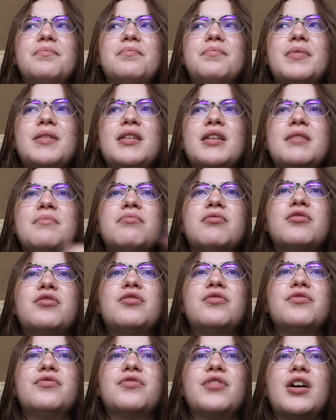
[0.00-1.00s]

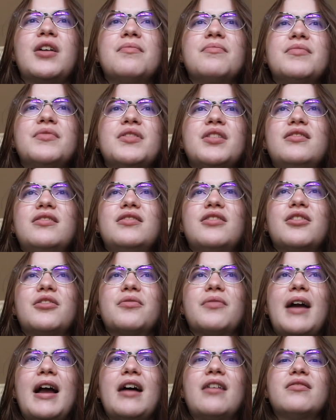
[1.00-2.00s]
people from
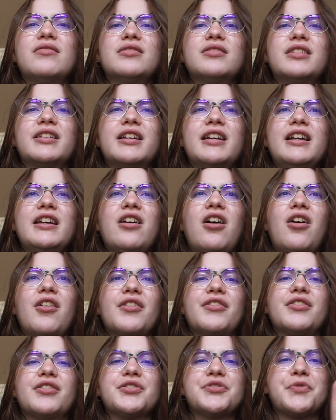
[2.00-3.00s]
the King
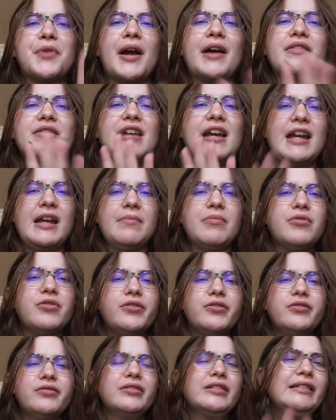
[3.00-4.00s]
Arthur's Round
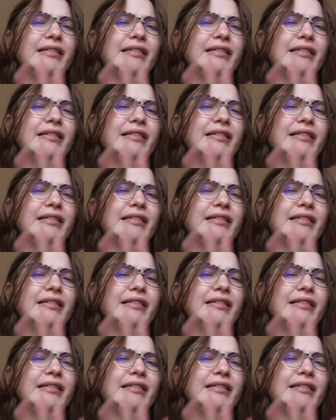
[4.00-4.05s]
Table.